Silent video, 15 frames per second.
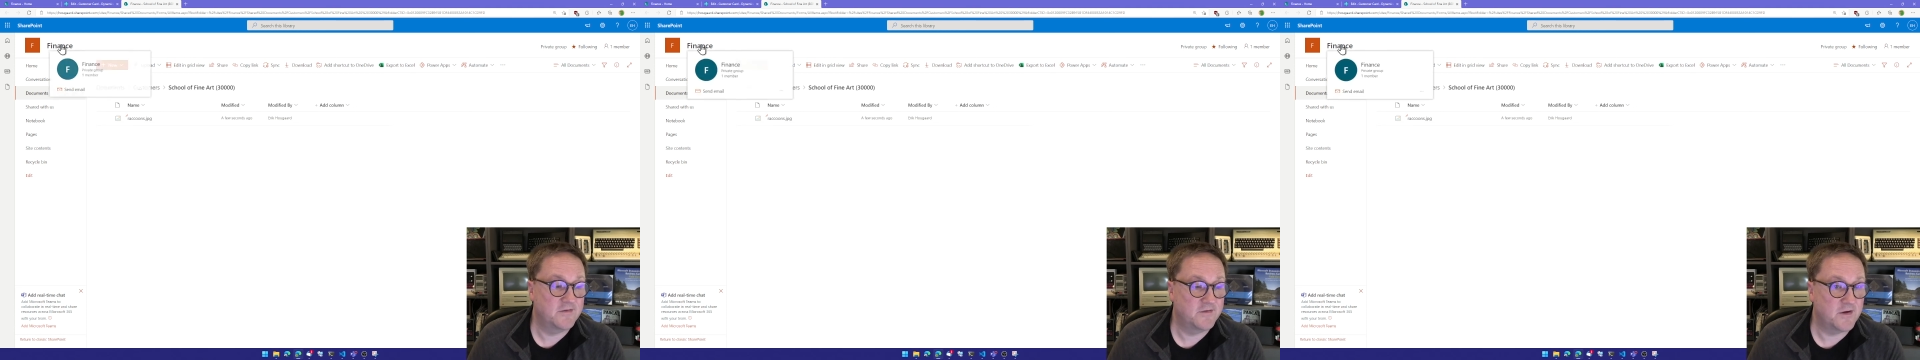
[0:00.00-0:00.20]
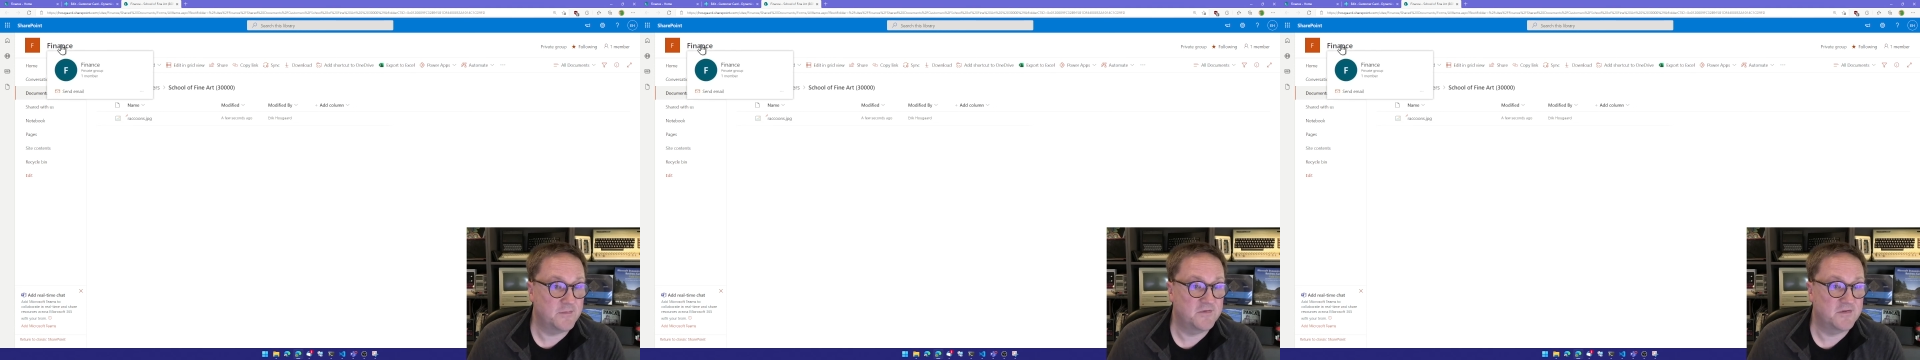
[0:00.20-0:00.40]

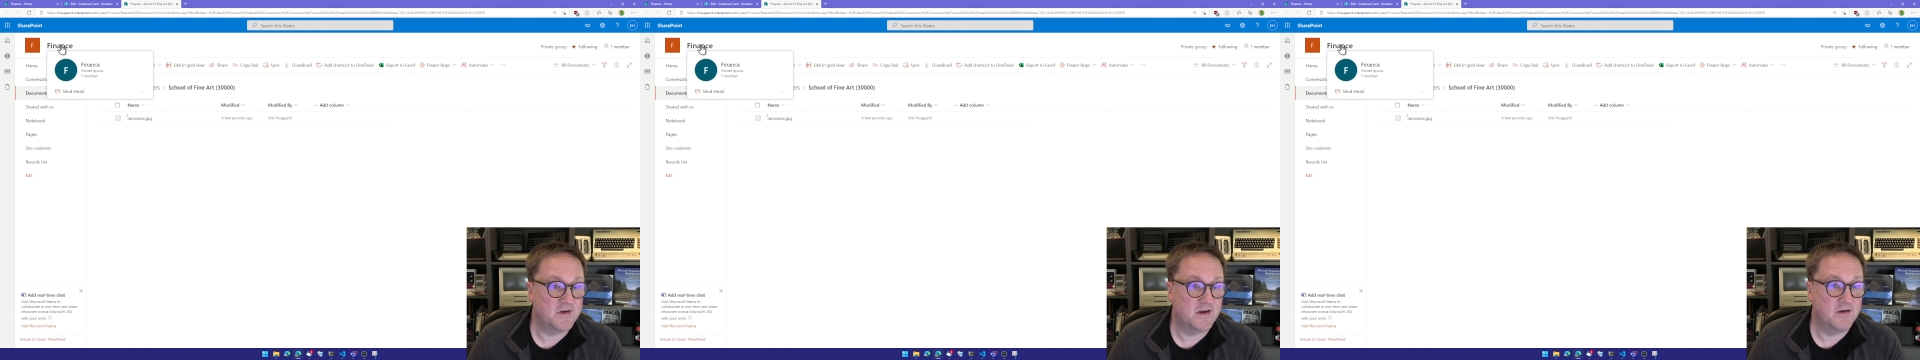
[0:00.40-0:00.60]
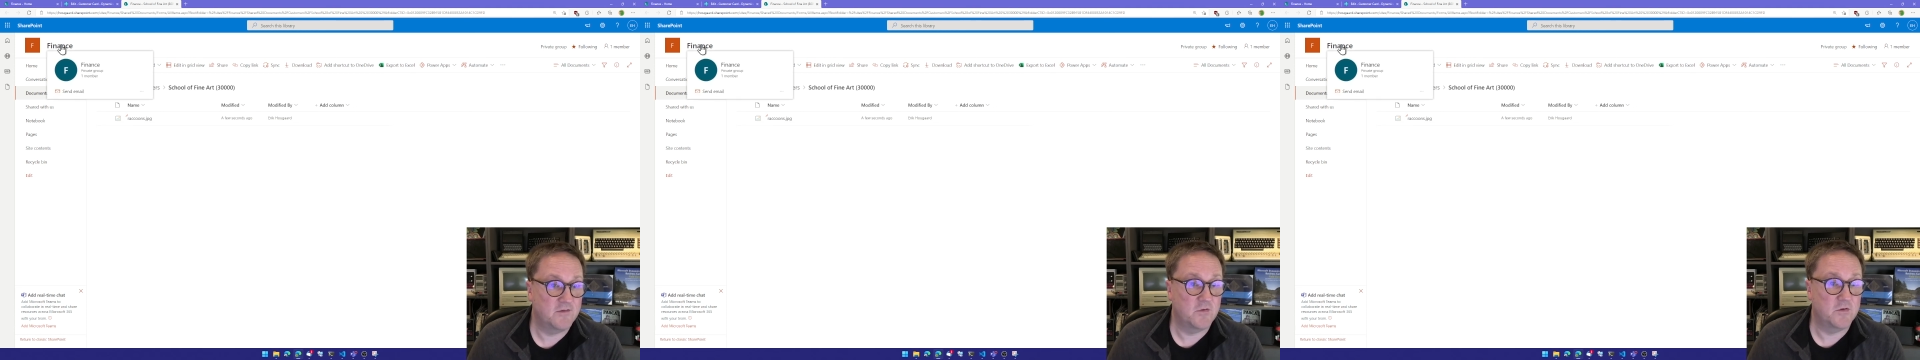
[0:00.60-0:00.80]

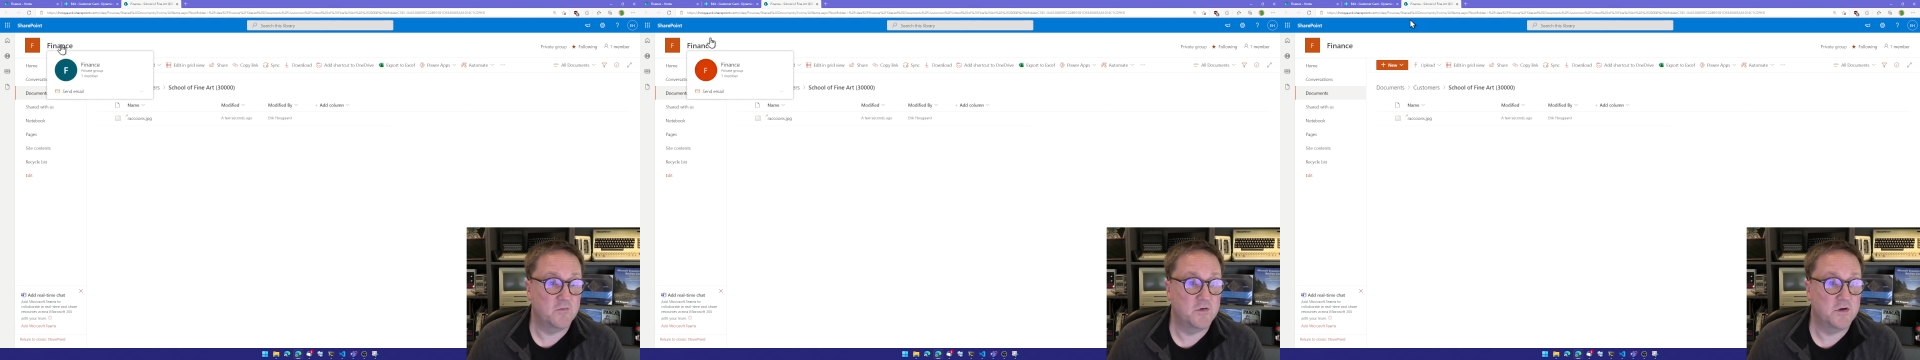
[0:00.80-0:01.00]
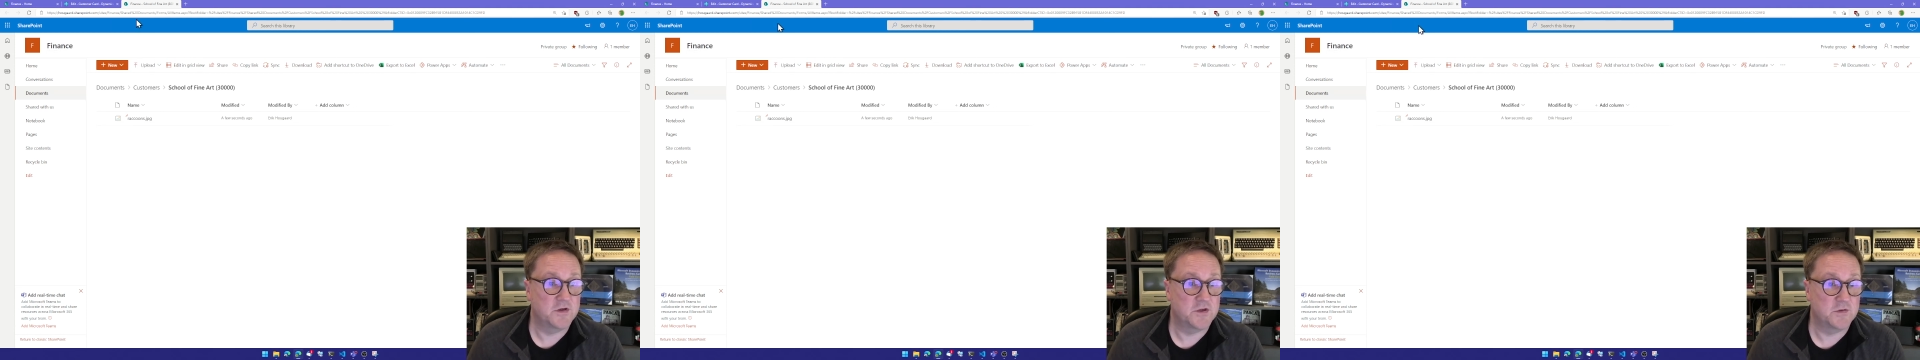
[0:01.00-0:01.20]
subsite where
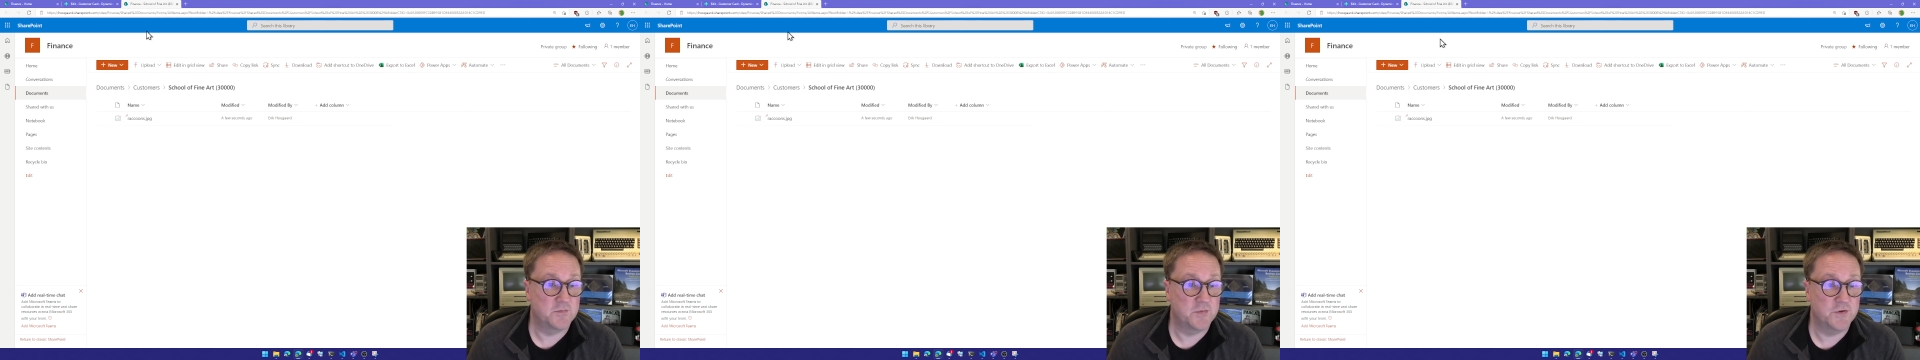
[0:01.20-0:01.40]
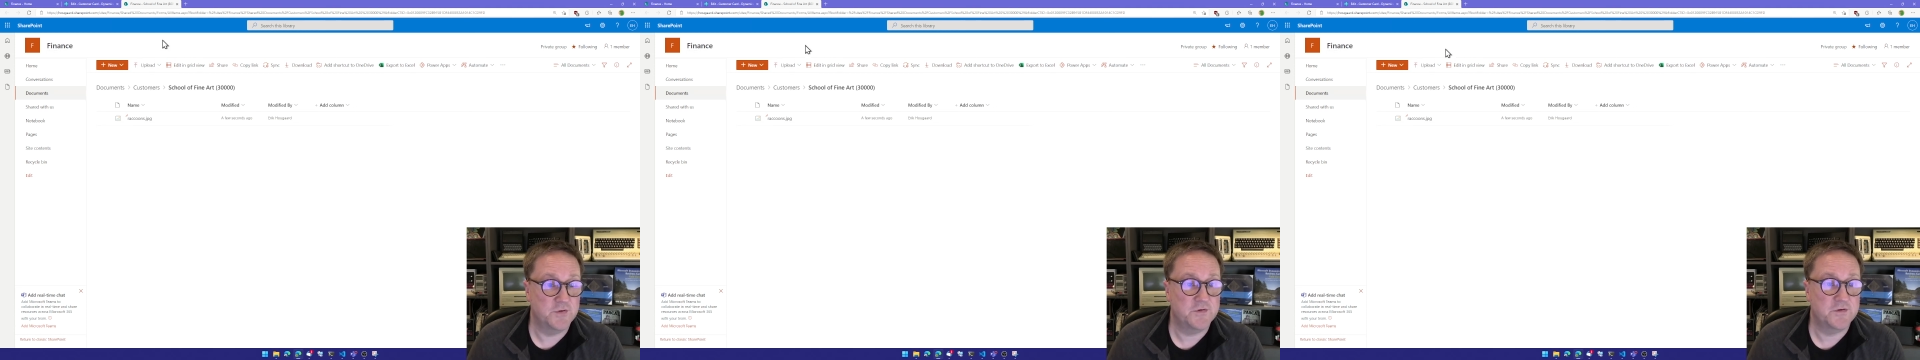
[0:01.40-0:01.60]
we are
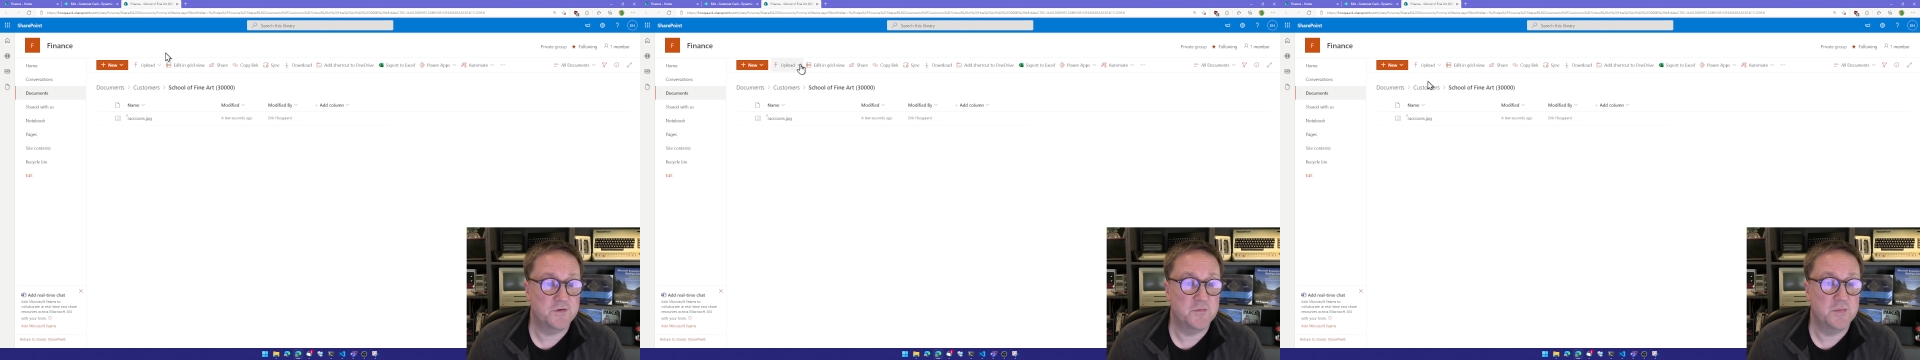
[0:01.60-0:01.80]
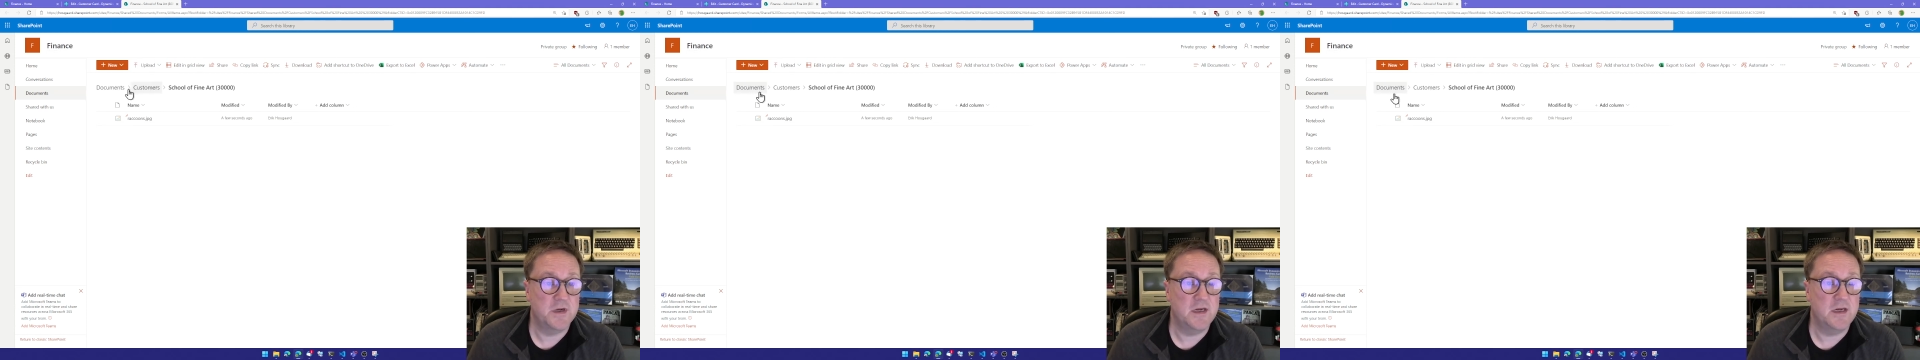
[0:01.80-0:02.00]
supposed
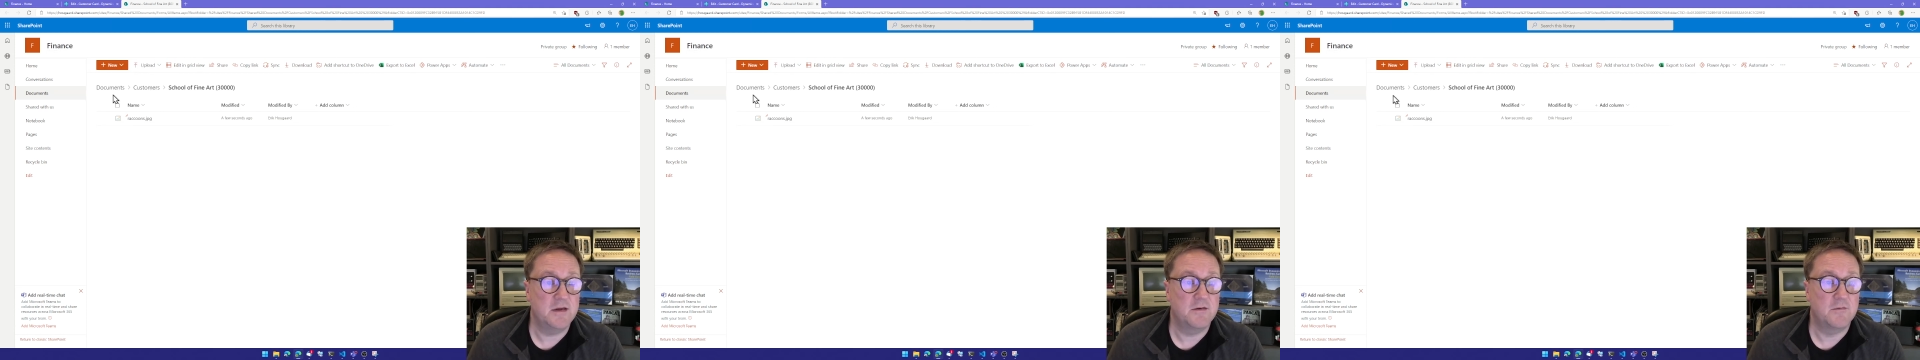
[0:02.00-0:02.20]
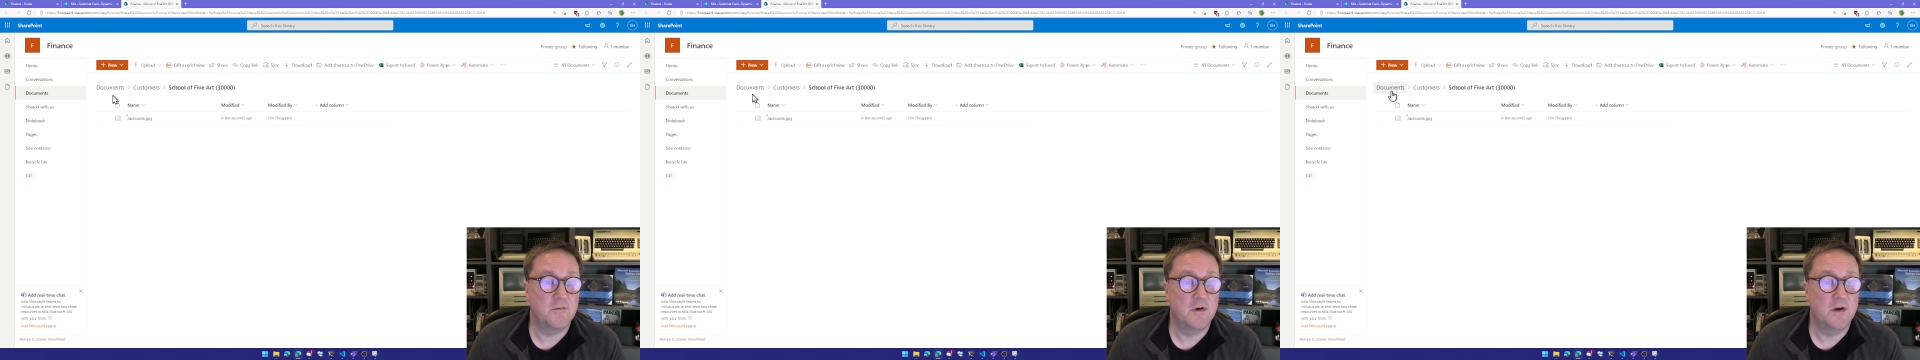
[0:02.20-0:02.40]
to be.